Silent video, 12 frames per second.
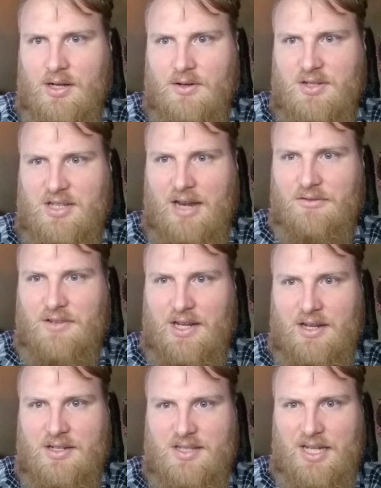
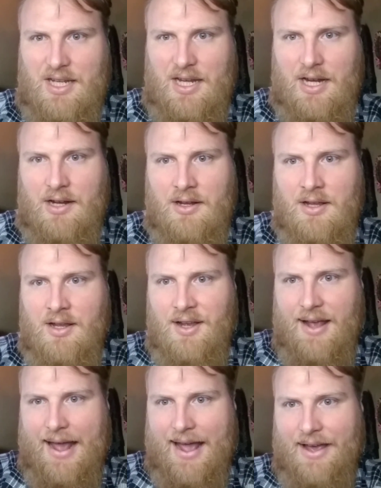safety seeking
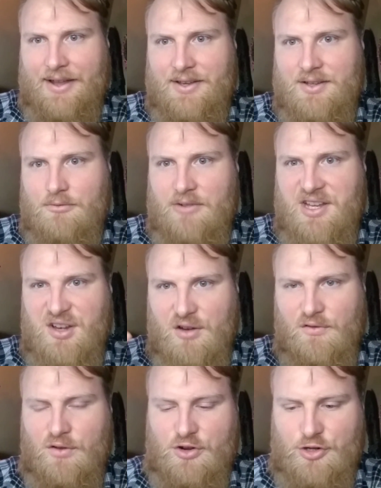and risk
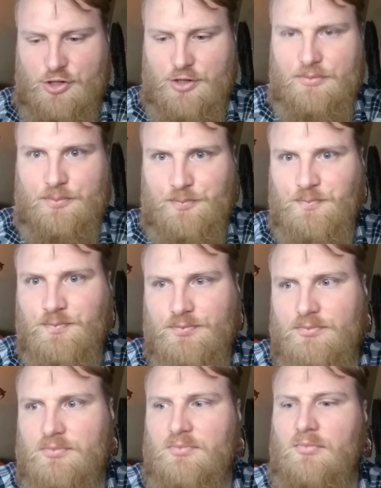aversion.
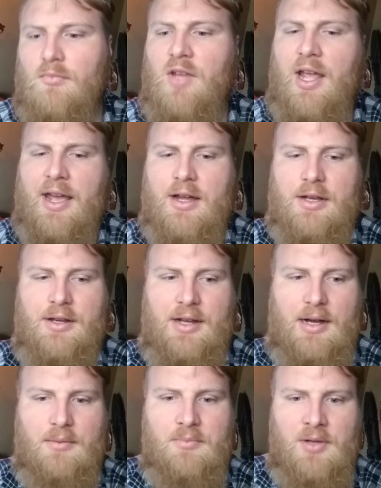And
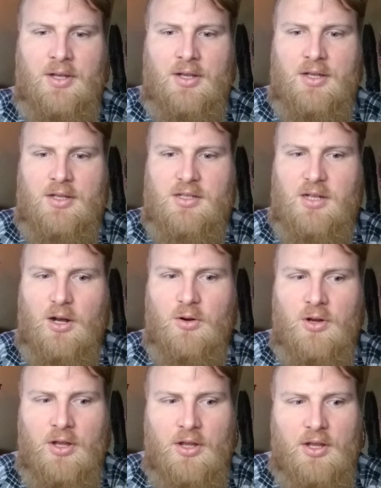so,
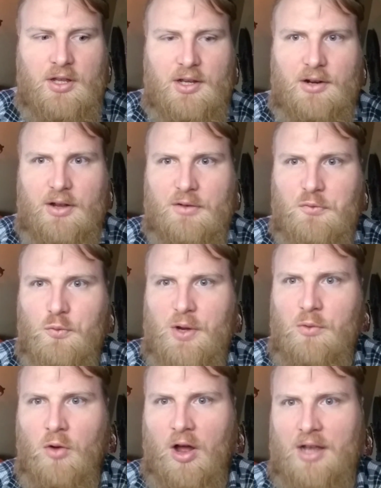if we
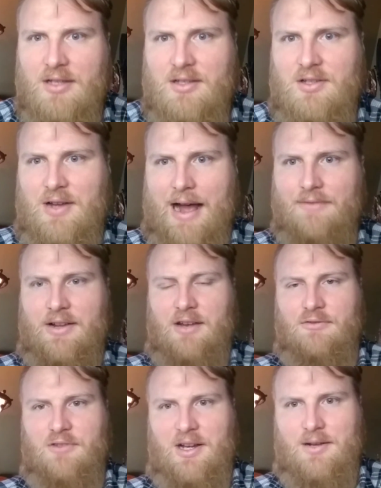want to have any
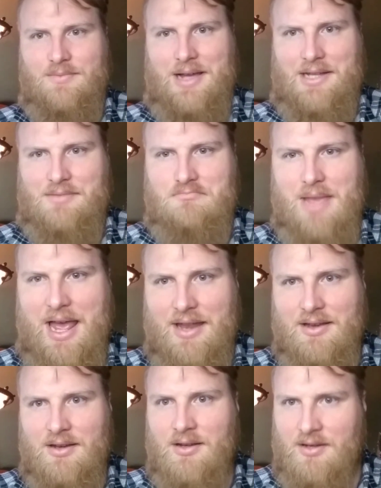freedom as
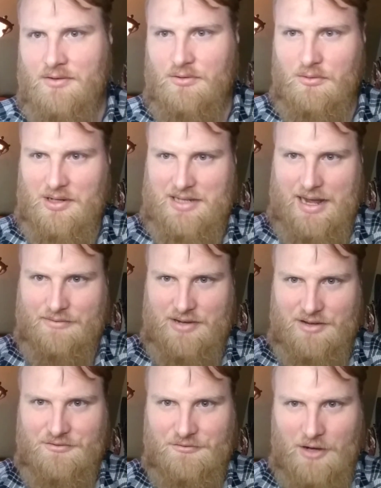men, if we want to have
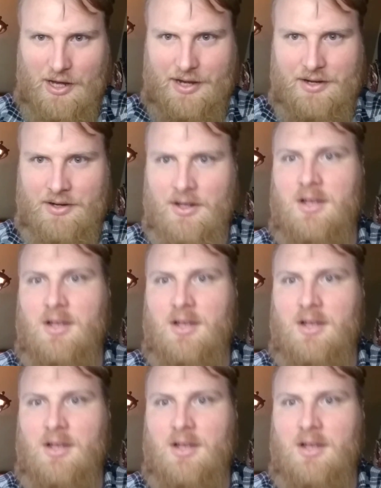any fun,